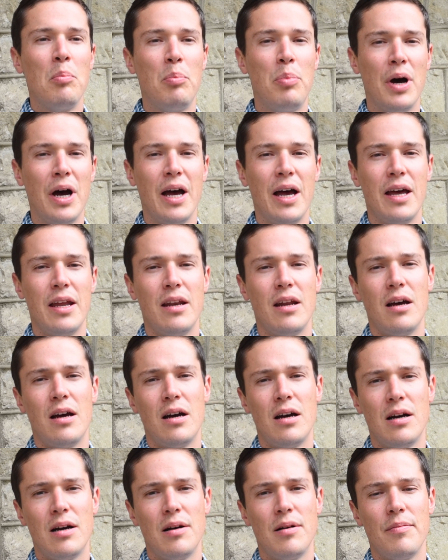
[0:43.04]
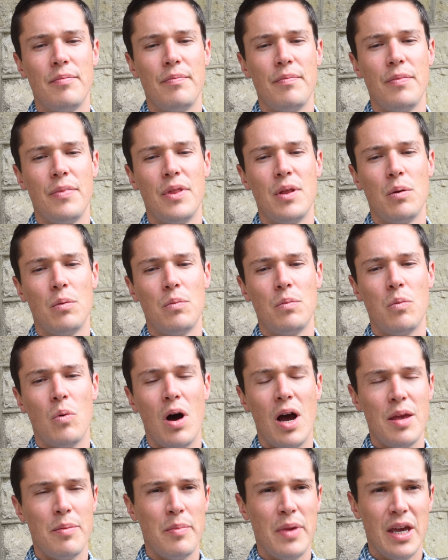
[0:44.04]
but the
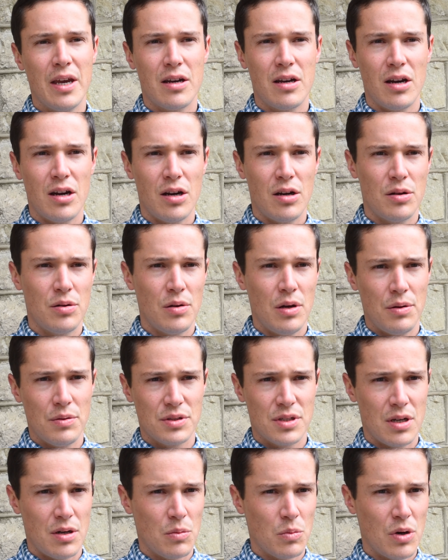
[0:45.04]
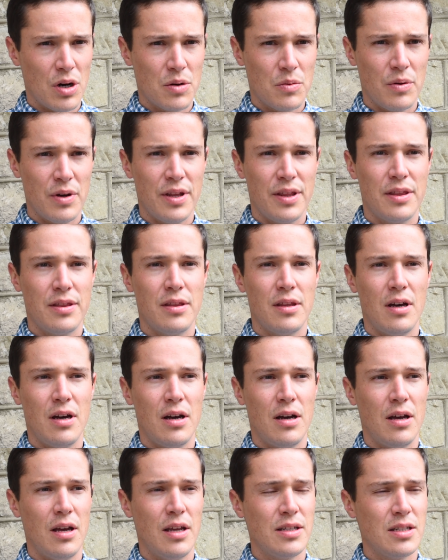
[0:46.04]
winemaker who I was going to work with
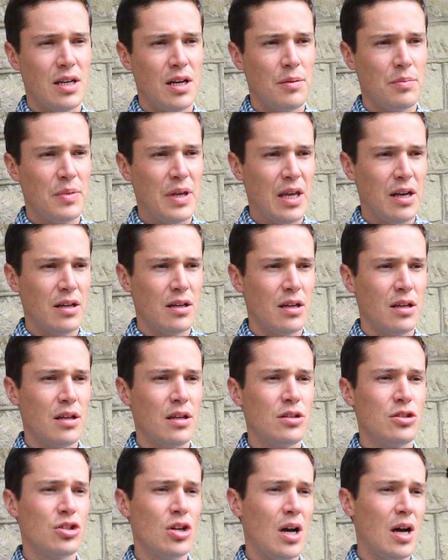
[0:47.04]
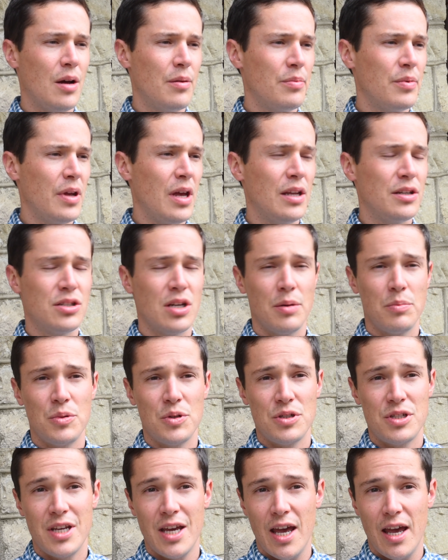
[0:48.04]
ended up getting a job at
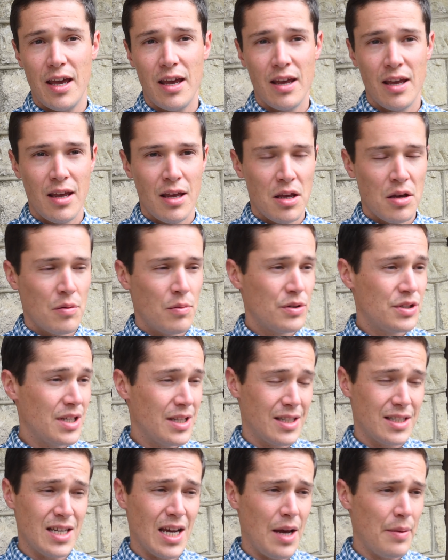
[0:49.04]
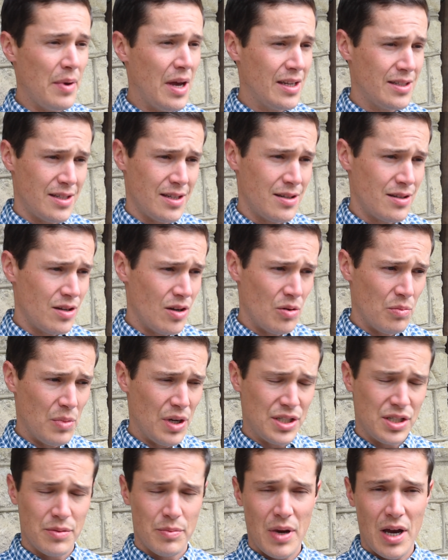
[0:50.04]
Chapoutier, which at the time I didn't know
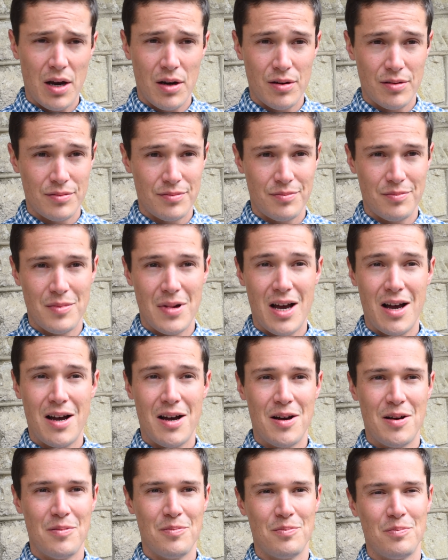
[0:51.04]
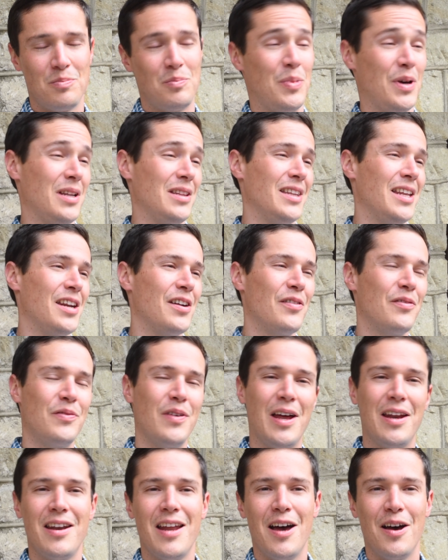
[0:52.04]
much about, but later
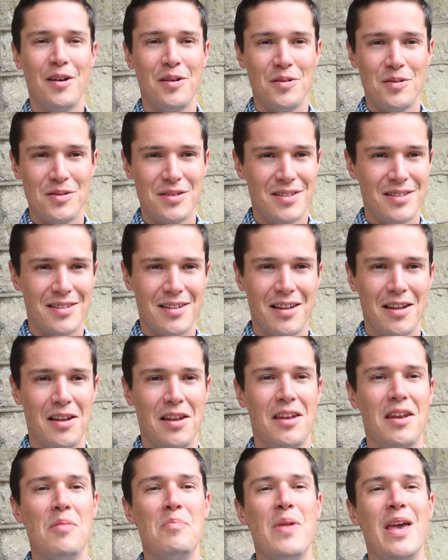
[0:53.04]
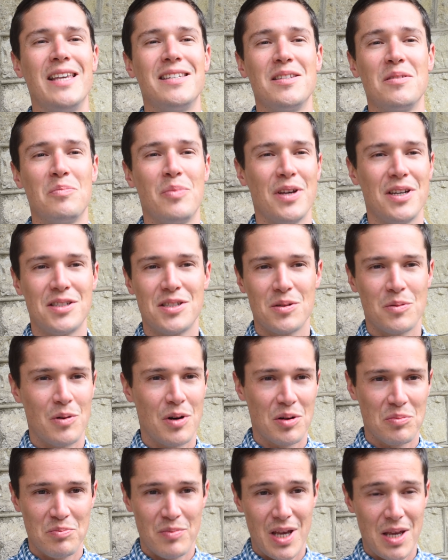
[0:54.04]
found out it was an amazing place to
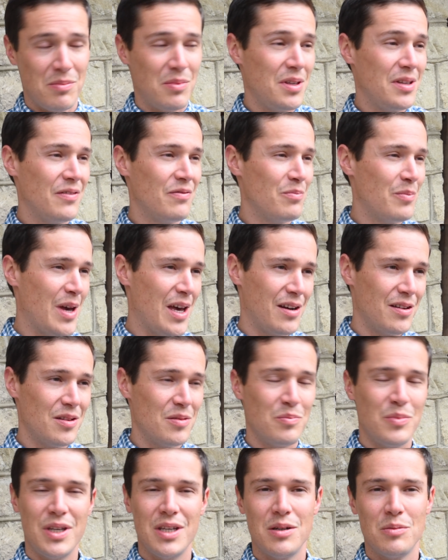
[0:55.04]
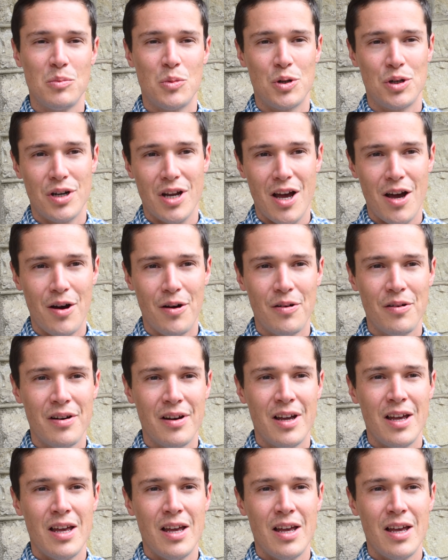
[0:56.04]
work, maybe even better than being in Bordeaux.